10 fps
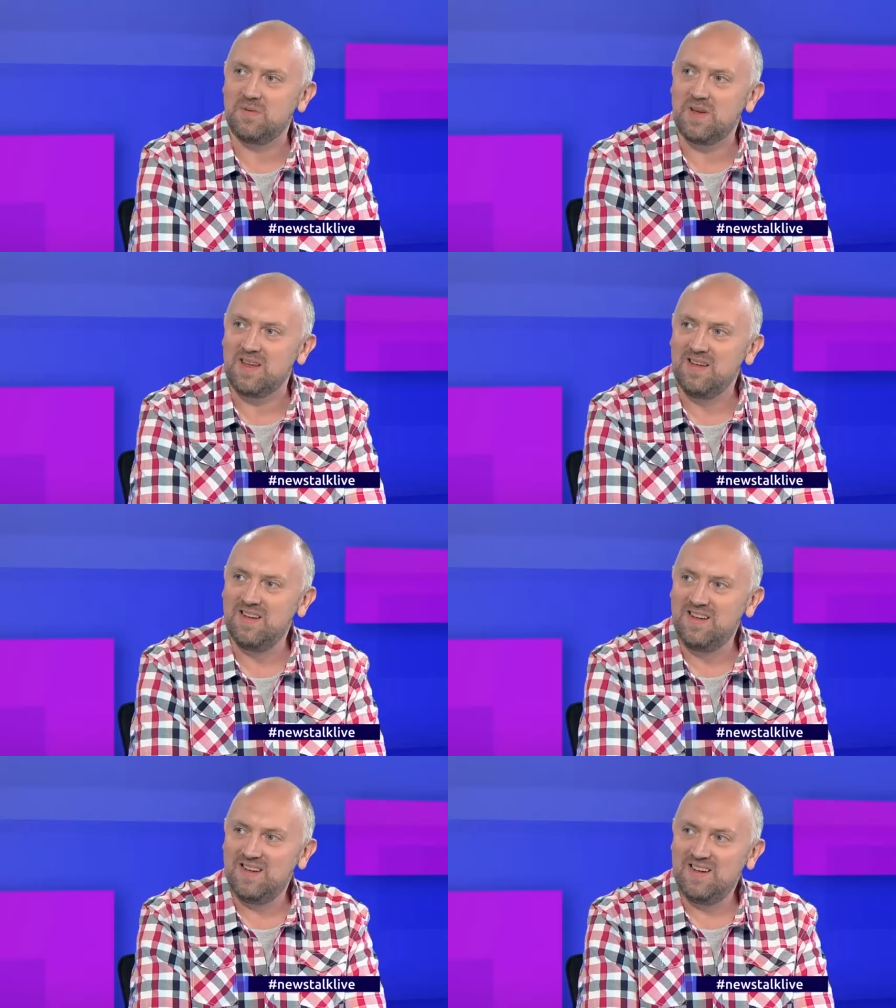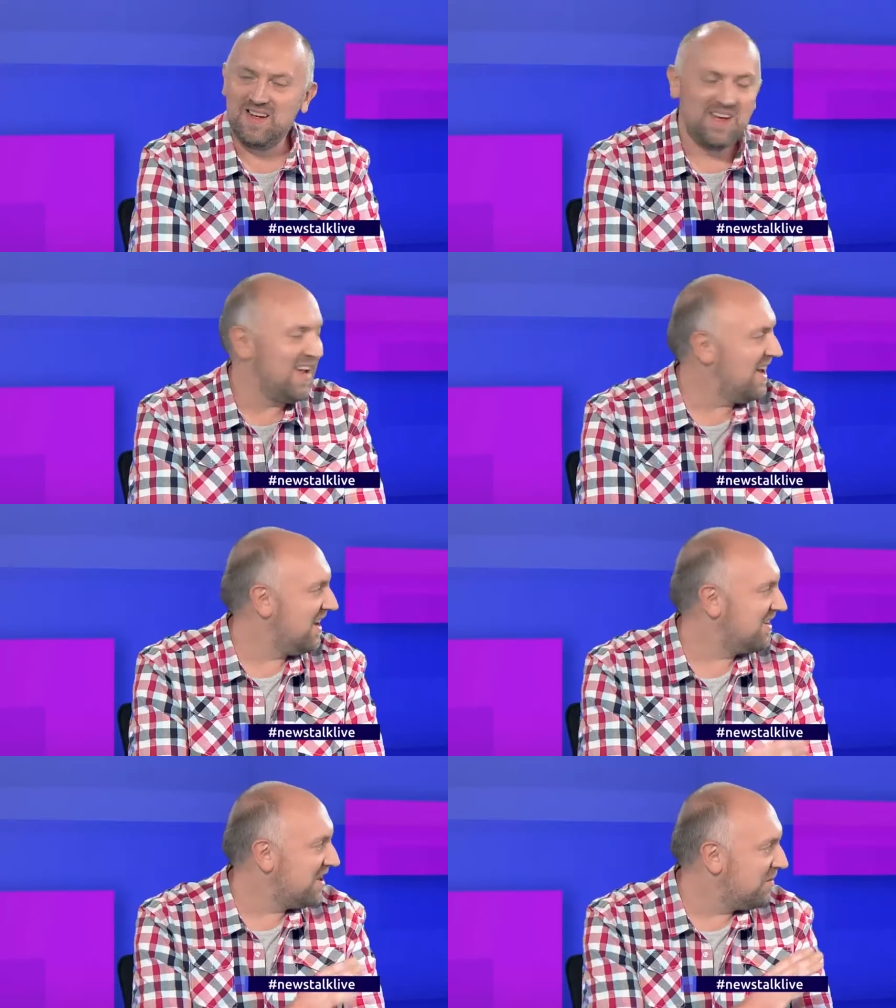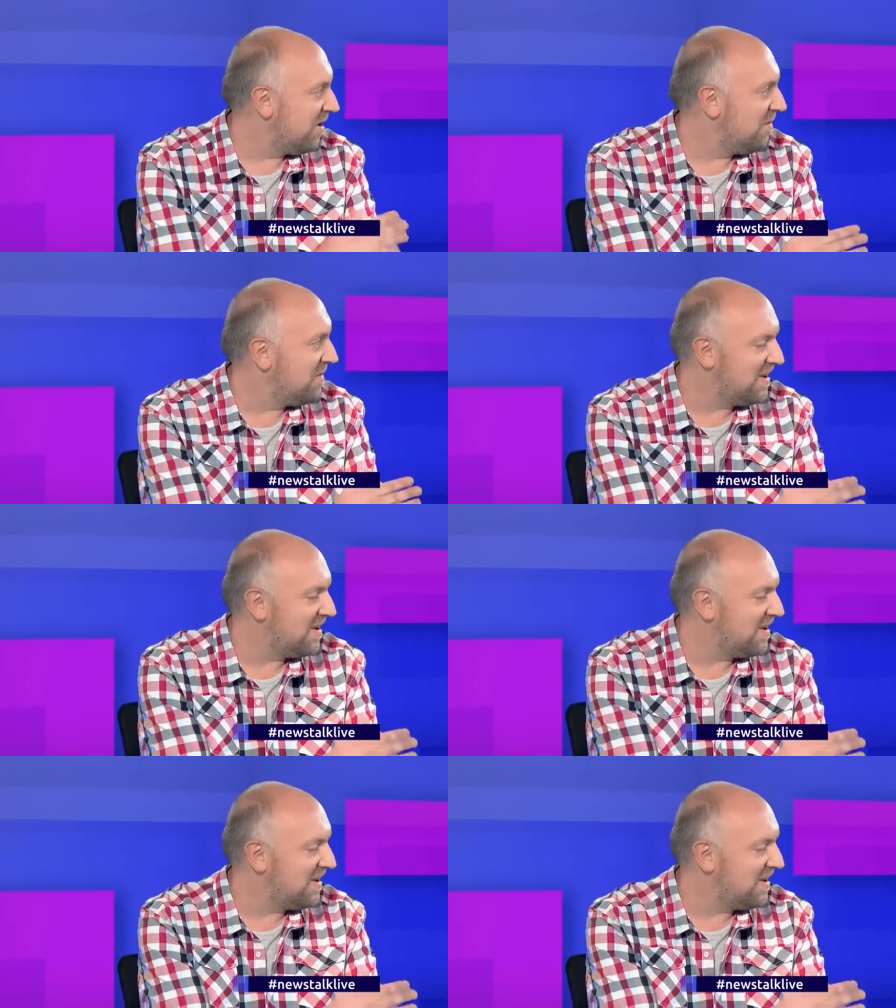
to eat. It, so the problem